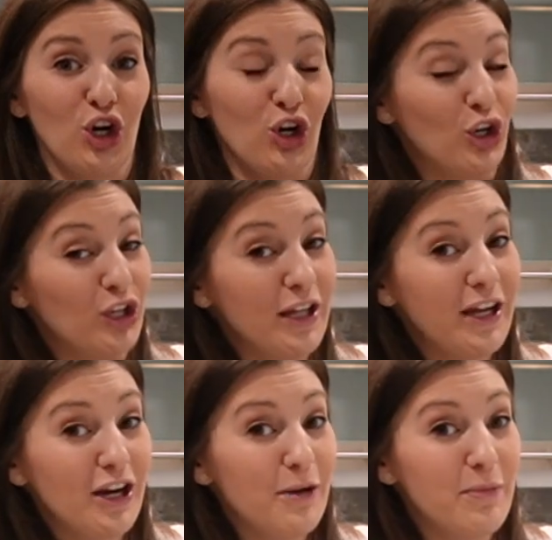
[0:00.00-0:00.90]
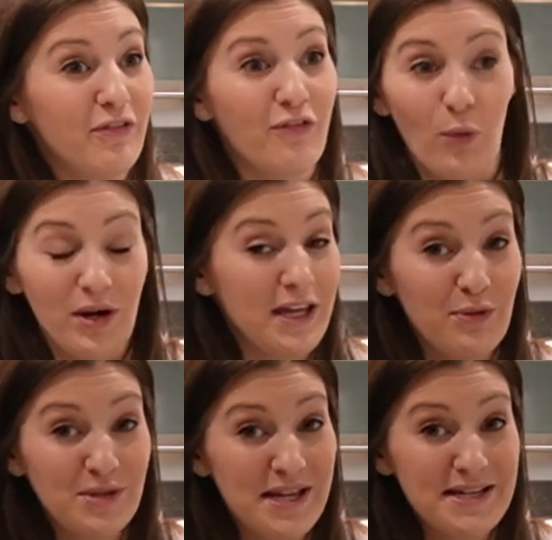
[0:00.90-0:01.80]
earlier, before he
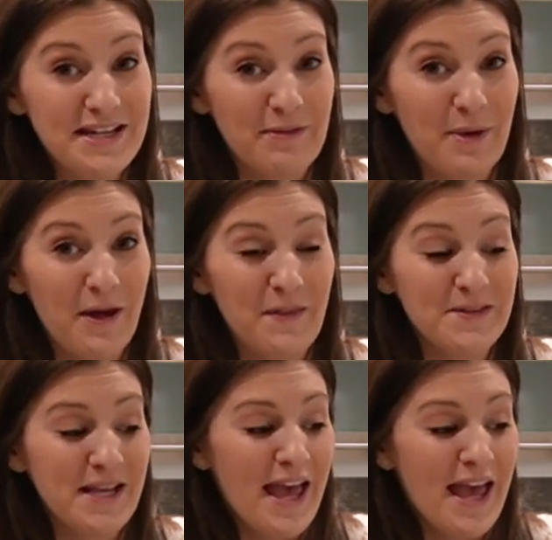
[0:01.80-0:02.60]
was 18 months.